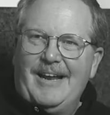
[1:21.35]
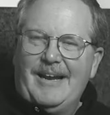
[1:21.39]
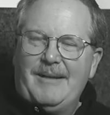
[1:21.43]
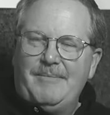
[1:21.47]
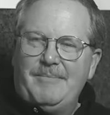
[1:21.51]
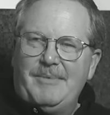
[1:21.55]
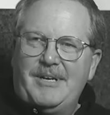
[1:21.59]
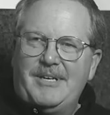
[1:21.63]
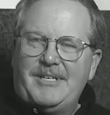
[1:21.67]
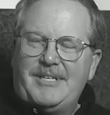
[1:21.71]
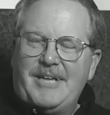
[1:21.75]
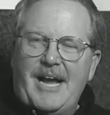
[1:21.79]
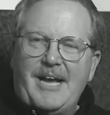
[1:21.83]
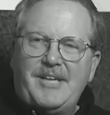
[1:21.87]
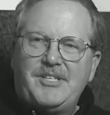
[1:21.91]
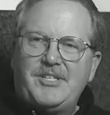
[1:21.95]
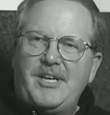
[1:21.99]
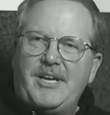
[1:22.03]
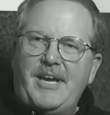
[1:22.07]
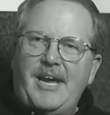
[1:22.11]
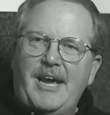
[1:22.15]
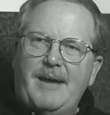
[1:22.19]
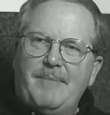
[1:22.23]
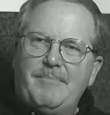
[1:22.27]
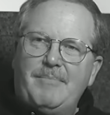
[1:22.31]
And I'm in a
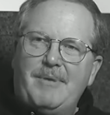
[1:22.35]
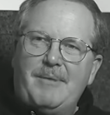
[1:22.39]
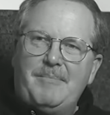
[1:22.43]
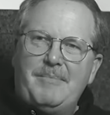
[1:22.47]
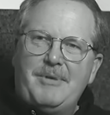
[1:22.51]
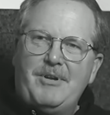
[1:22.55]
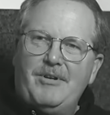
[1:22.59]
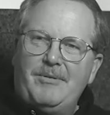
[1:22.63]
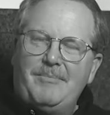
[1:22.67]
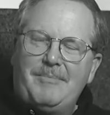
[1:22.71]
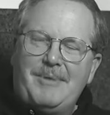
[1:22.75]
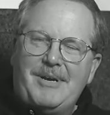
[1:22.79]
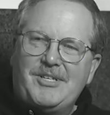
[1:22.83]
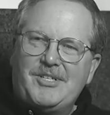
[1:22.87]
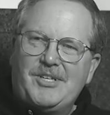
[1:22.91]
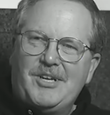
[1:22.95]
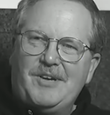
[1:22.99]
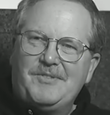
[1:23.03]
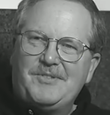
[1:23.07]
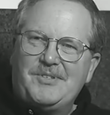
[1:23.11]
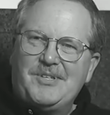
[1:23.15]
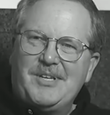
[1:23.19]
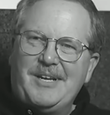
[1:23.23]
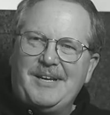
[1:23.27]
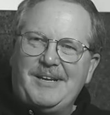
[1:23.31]
taxi cab, and I'm hearing
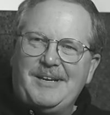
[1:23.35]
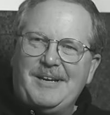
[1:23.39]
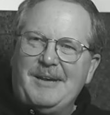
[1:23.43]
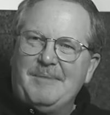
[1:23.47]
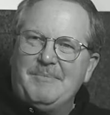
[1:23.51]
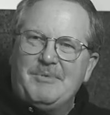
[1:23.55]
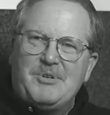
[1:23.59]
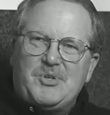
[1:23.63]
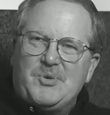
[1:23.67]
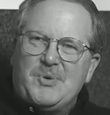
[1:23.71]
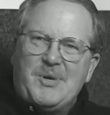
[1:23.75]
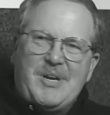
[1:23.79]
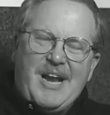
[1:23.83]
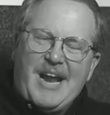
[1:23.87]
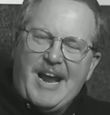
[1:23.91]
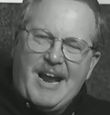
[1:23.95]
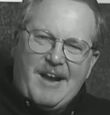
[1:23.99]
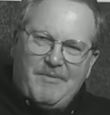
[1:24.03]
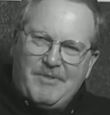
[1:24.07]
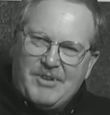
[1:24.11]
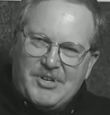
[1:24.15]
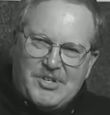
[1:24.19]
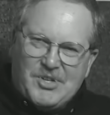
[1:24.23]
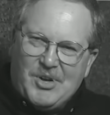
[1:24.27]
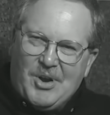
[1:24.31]
myself sing in between
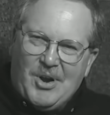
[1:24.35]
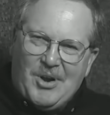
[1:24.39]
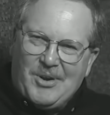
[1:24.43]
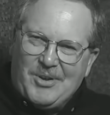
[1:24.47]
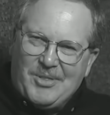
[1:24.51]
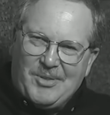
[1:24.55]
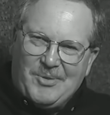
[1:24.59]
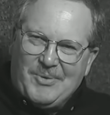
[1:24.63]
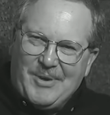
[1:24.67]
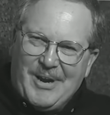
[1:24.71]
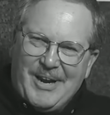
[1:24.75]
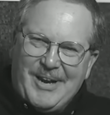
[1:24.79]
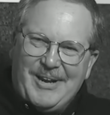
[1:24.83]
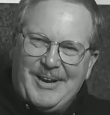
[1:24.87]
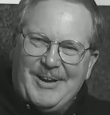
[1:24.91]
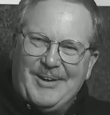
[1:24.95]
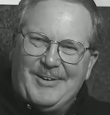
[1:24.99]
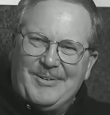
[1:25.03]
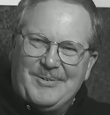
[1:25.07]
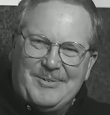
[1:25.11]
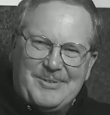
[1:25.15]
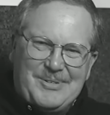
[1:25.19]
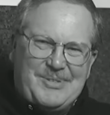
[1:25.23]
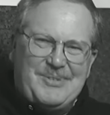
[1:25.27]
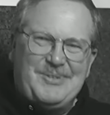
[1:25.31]
every song on the
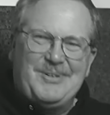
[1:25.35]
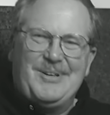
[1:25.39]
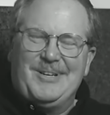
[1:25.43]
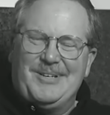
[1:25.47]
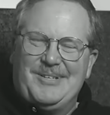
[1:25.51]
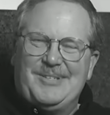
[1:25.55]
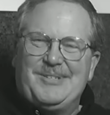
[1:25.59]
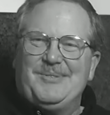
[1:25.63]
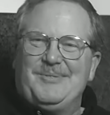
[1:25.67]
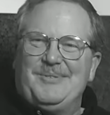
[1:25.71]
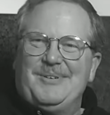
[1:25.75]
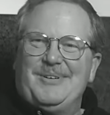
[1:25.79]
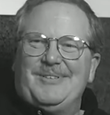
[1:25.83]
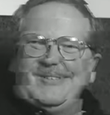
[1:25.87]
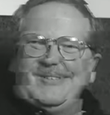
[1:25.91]
radio. It was, it was